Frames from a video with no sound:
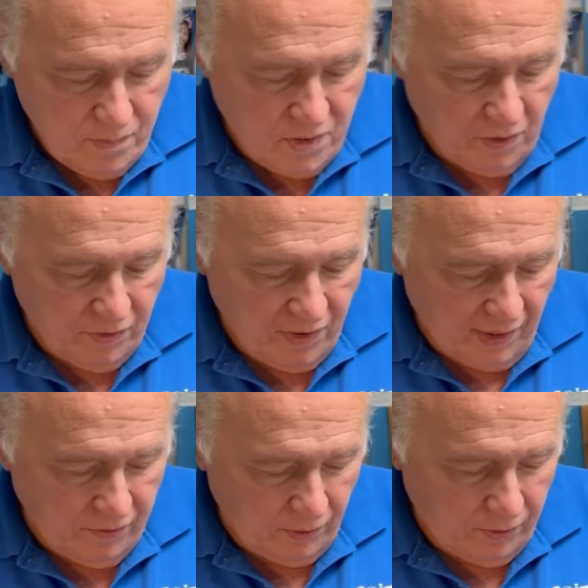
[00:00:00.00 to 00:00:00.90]
Silver's
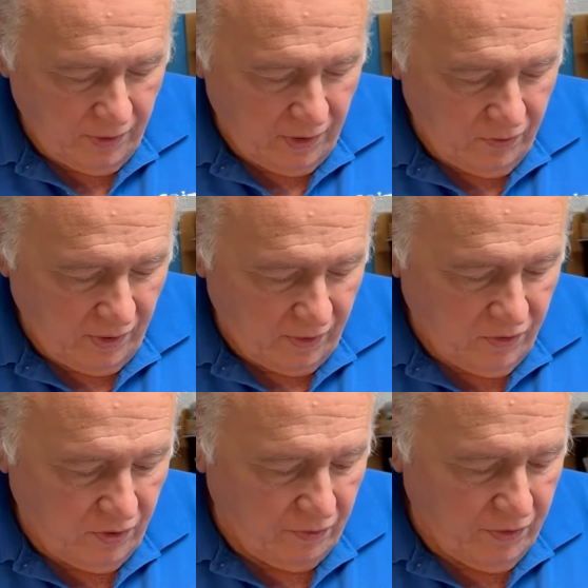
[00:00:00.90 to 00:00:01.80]
down 13 cents.
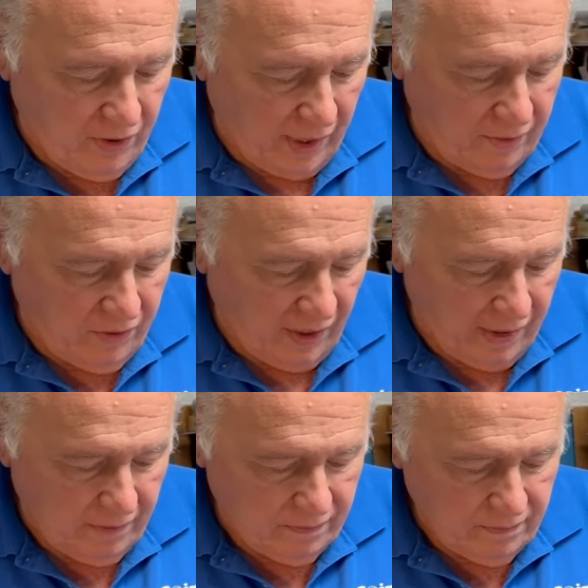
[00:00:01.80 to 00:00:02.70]
Silver's down
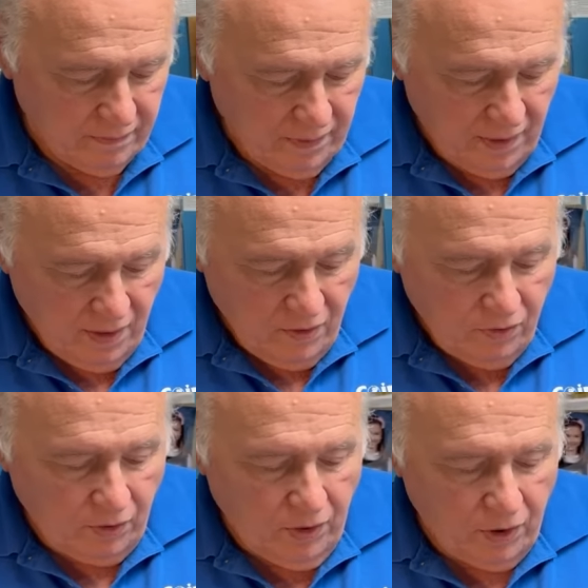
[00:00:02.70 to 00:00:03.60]
10.
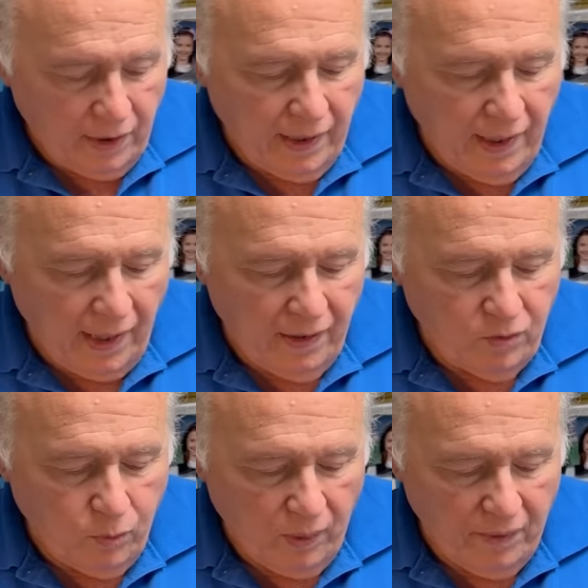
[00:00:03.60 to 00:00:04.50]
So you're looking at a
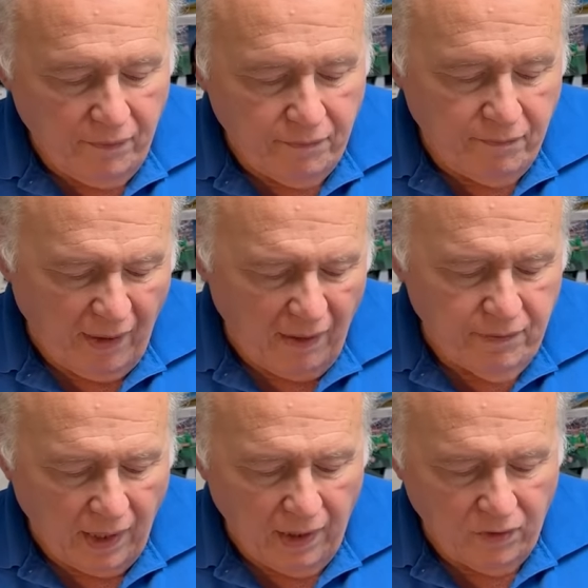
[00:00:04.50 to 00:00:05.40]
20
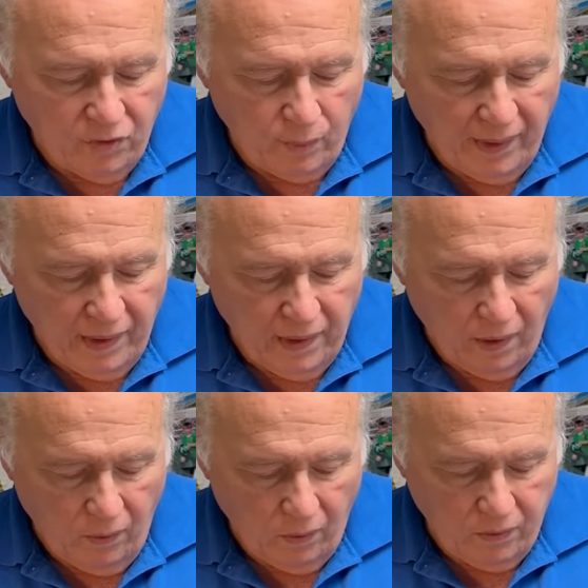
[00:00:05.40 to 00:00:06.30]
$5 swing in
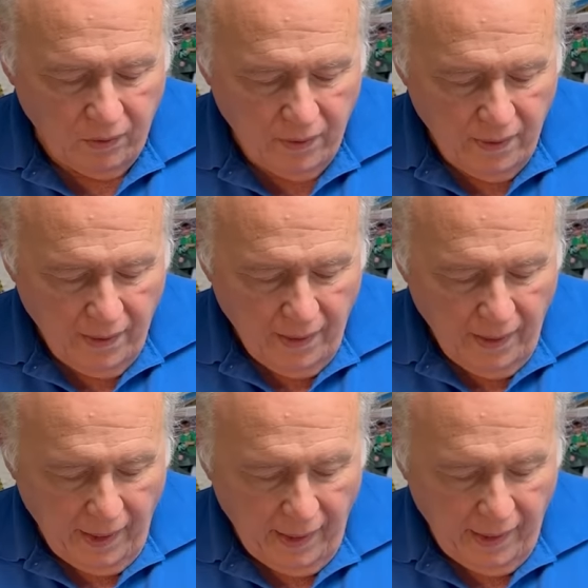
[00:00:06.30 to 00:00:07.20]
gold
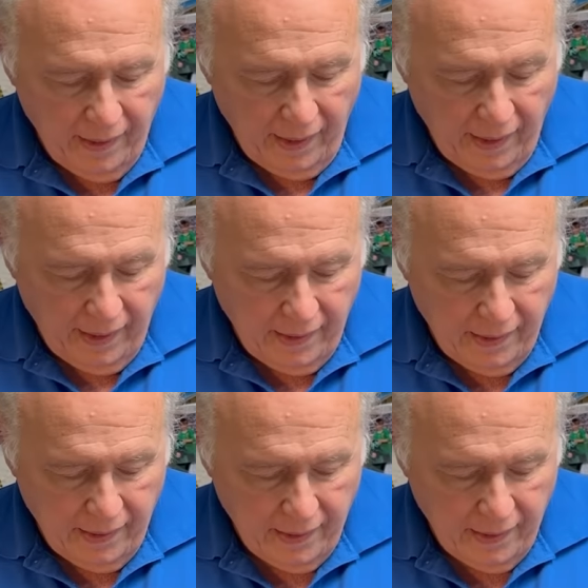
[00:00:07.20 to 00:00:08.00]
and a